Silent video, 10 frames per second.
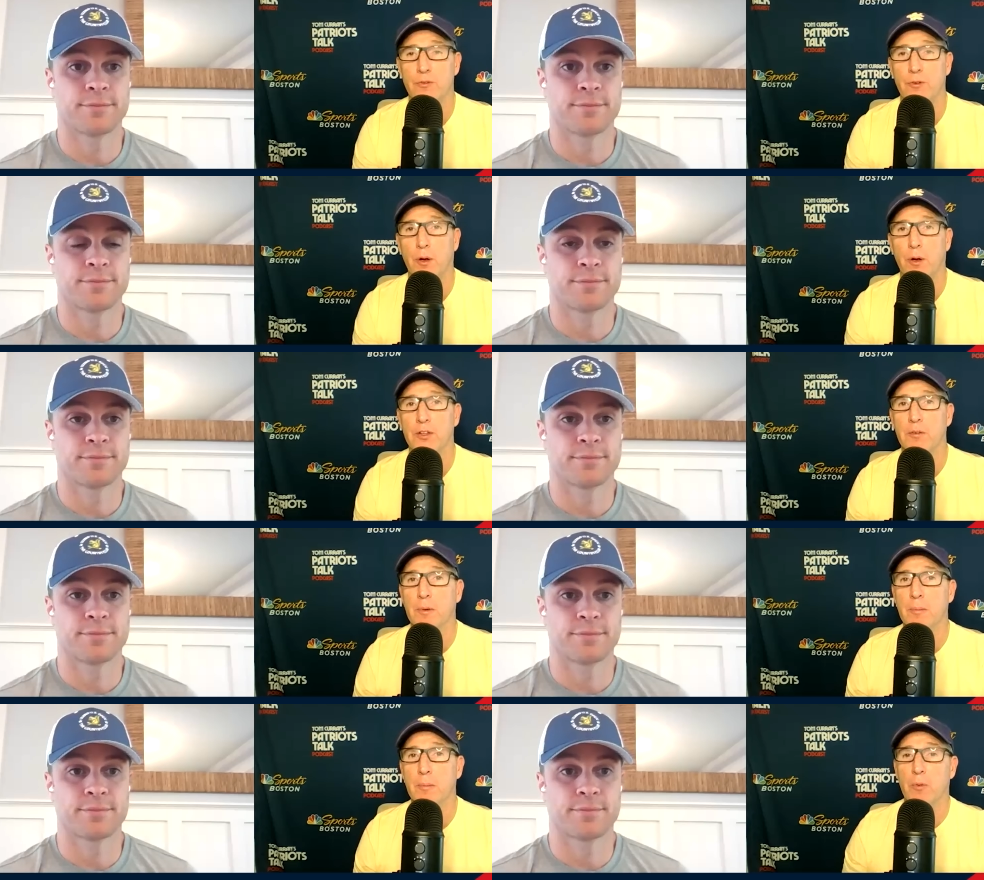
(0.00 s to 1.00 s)
Speaker 1: the football team will be
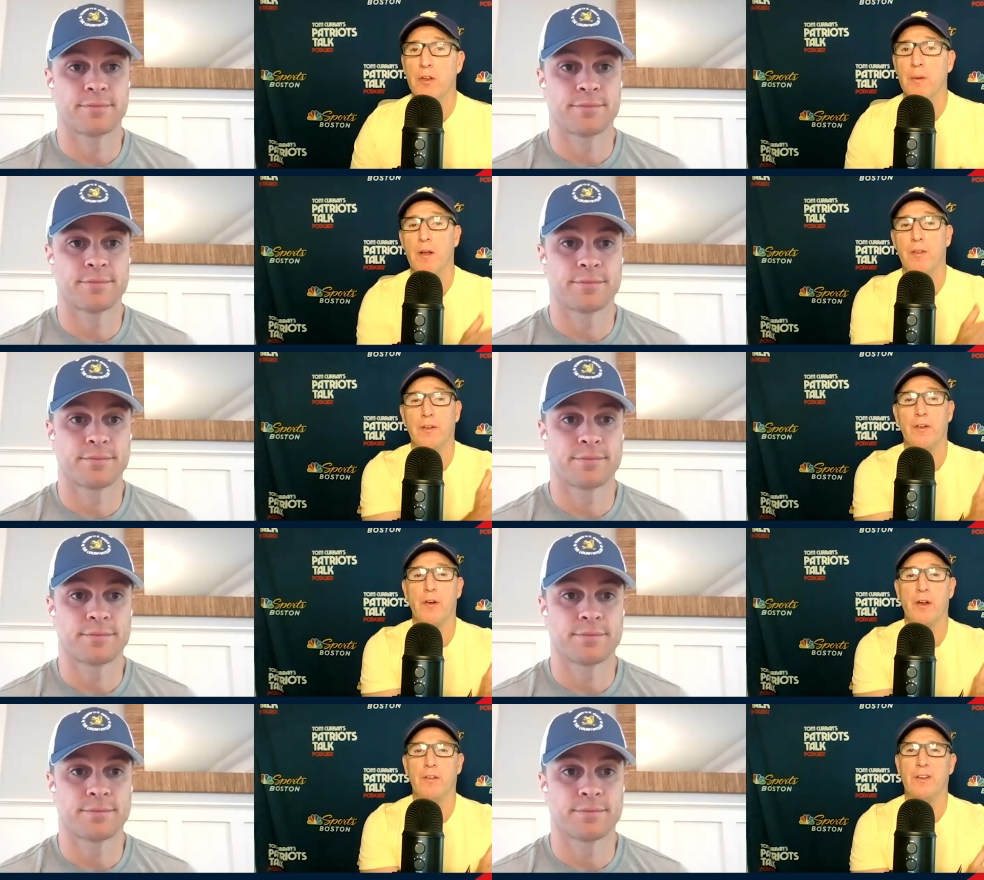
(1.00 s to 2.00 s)
better with him out there than not
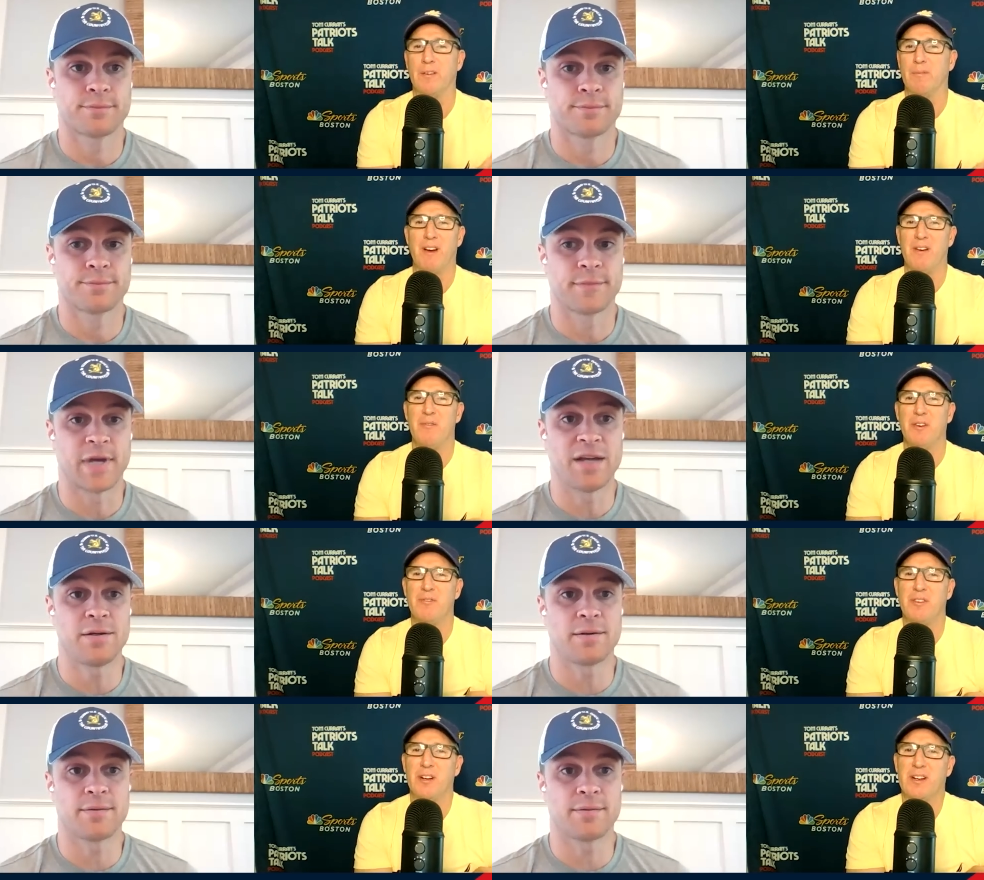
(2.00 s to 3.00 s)
out there. I don't even really I,
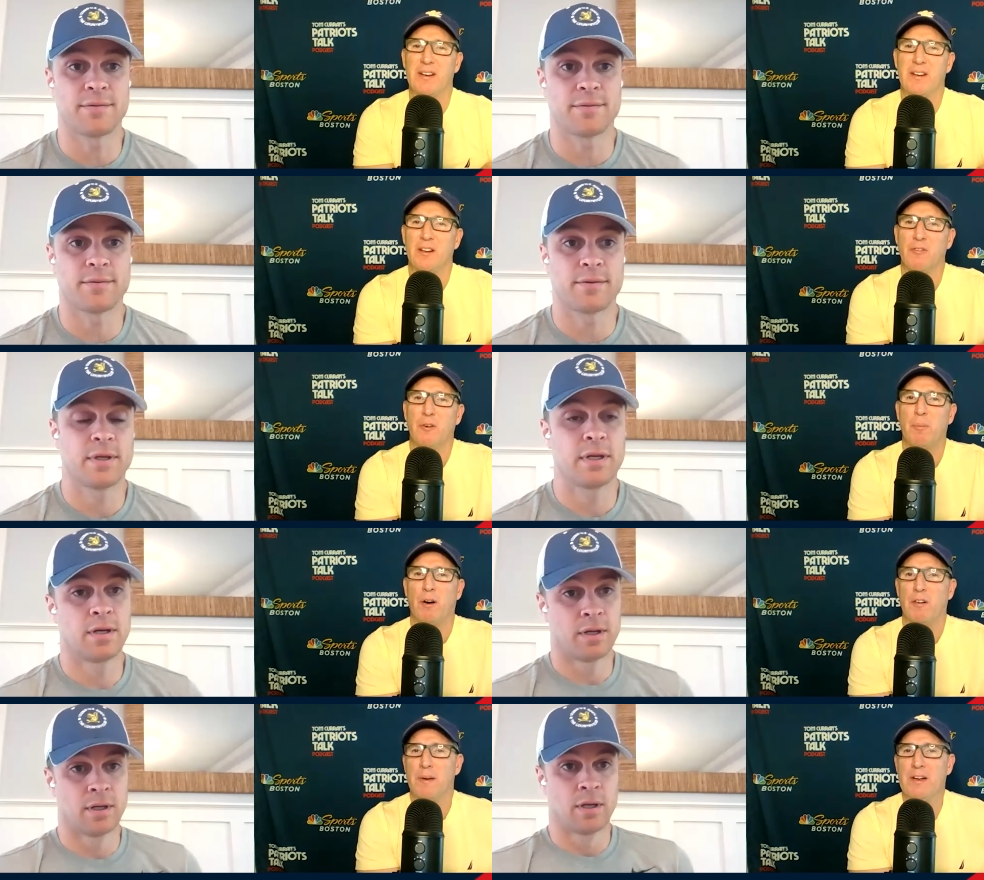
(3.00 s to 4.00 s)
feel like getting into the football.
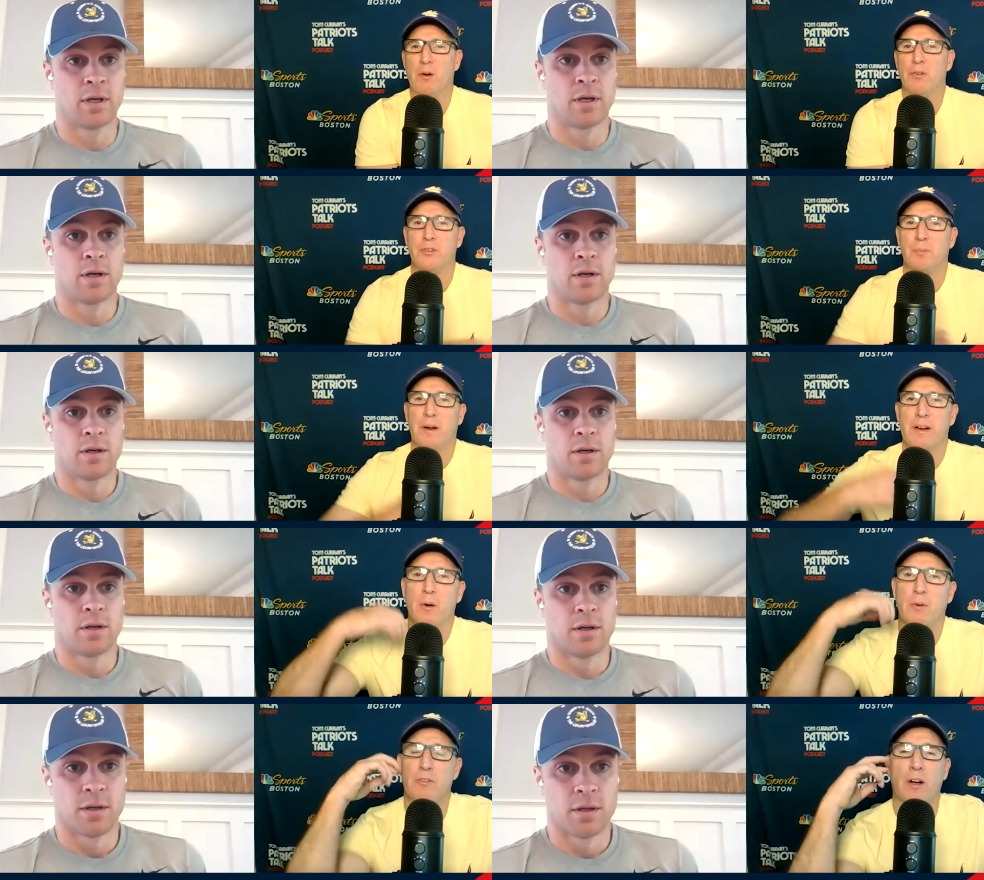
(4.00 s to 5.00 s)
Everybody knows this by now.
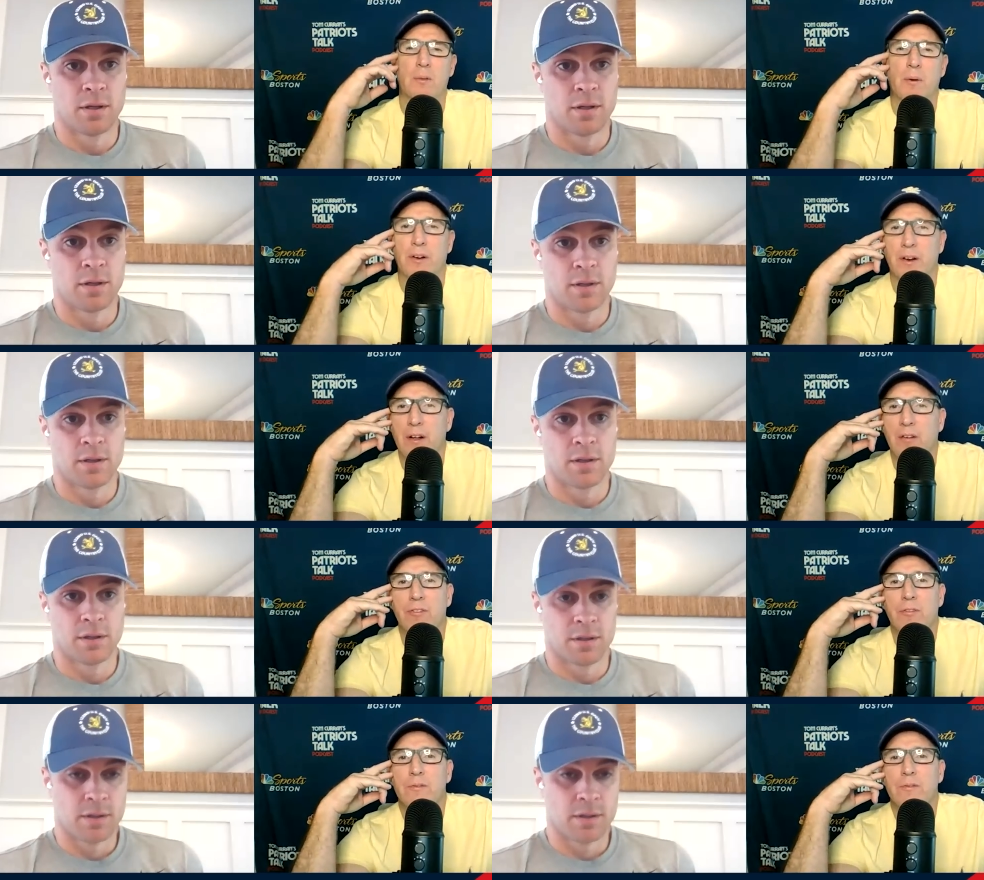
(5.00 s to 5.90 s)
We've talked about it enough.